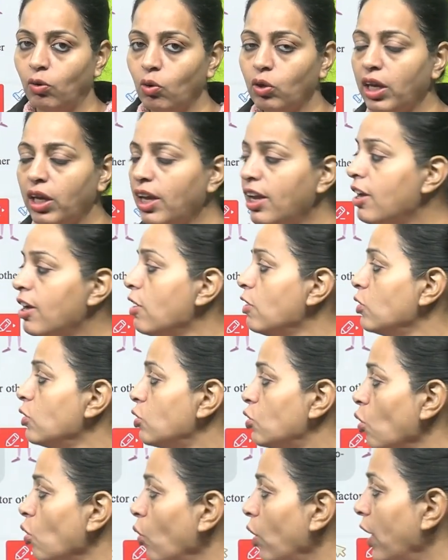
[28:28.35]
Okay,
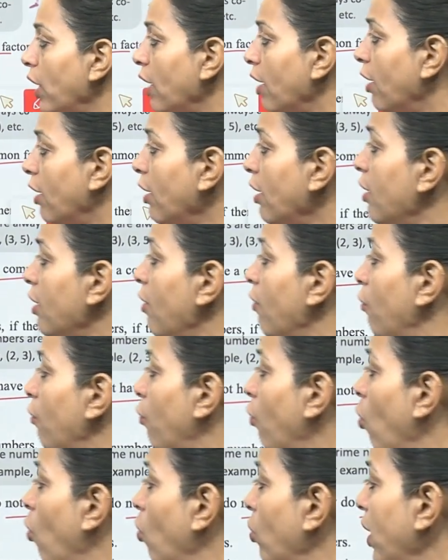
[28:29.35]
so here
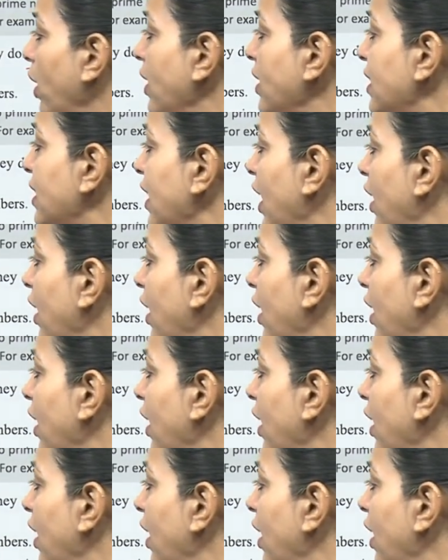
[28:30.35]
4 and